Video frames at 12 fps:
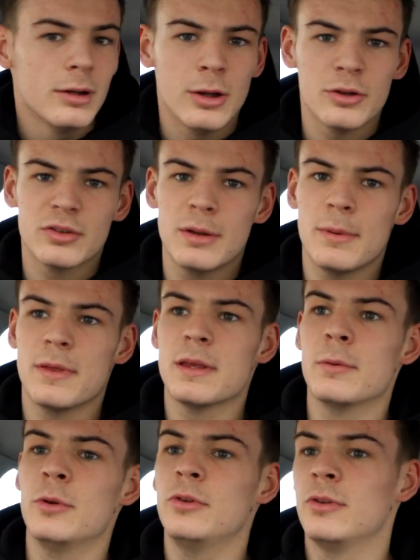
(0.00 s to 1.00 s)
I think
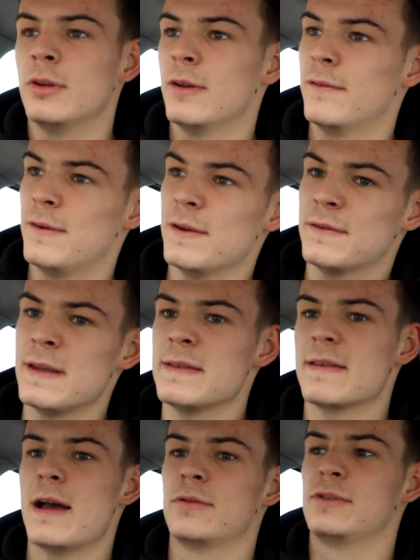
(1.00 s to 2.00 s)
it was,
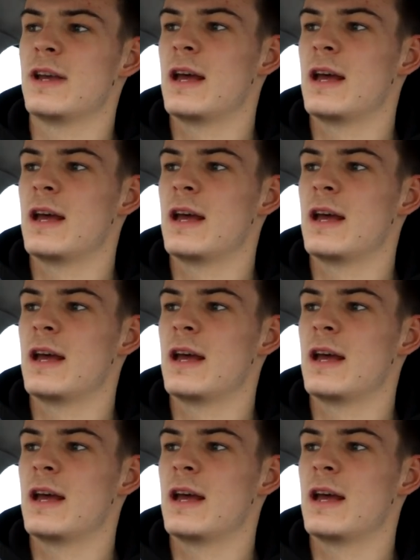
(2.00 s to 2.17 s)
15,000